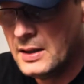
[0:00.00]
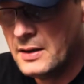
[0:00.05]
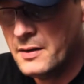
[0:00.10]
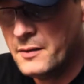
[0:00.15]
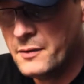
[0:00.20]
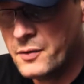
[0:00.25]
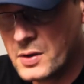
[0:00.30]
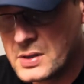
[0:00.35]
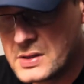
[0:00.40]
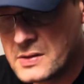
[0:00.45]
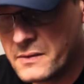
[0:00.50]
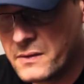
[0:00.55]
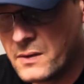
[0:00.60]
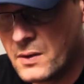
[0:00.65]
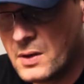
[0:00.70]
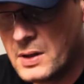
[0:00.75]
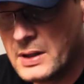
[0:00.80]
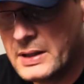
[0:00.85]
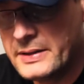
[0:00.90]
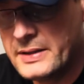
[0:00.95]
First of
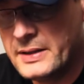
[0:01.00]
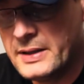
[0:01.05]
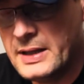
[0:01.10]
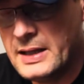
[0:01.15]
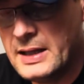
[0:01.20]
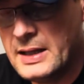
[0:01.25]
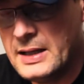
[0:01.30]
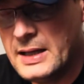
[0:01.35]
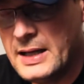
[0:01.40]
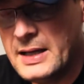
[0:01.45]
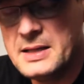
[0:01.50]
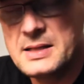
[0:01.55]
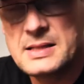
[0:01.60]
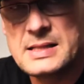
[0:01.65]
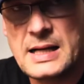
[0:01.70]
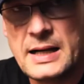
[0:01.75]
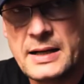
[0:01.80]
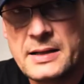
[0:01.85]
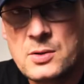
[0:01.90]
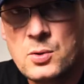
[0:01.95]
all, the
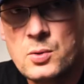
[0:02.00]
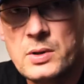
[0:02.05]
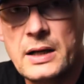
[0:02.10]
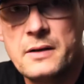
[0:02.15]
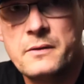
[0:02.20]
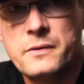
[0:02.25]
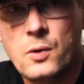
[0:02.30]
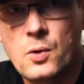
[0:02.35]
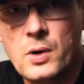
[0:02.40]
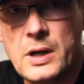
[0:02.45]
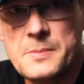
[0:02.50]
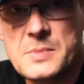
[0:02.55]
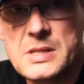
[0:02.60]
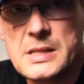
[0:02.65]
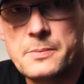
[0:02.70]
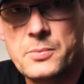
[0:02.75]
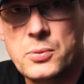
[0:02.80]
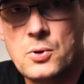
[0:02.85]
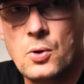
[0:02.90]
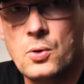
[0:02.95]
ASI 294
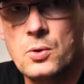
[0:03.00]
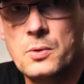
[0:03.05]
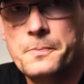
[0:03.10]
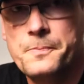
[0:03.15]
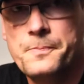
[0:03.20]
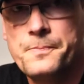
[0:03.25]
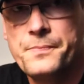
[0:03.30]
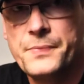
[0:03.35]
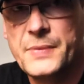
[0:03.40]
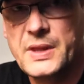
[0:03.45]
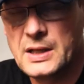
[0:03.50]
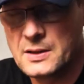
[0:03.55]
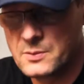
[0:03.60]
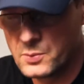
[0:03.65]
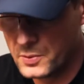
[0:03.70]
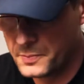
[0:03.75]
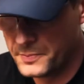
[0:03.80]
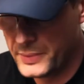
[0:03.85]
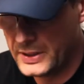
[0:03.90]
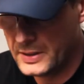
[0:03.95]
MC Pro. That
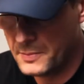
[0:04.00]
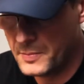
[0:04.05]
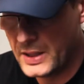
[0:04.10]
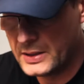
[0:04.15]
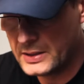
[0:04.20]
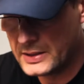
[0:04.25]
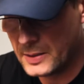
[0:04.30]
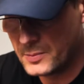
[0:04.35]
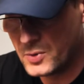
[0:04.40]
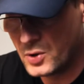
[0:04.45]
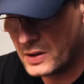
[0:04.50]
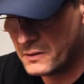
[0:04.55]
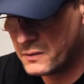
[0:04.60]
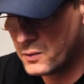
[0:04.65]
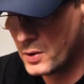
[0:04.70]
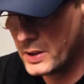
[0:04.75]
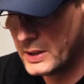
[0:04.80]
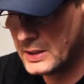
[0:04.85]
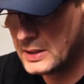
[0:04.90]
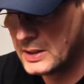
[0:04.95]
would be the main camera
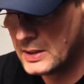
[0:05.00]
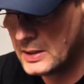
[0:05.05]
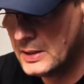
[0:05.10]
for it,